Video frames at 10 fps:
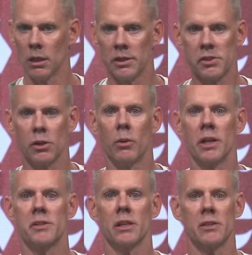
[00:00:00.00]
Listen to what
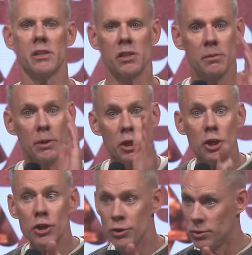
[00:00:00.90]
he says. He says, But
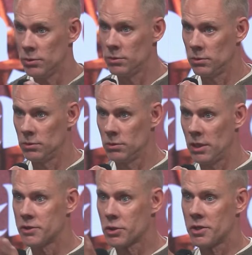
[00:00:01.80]
you,
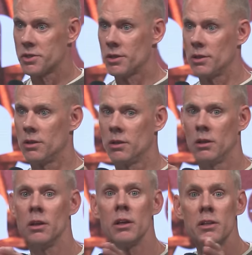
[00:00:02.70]
as a Christian,
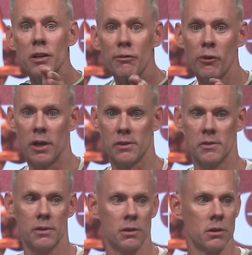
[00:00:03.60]
dear friends,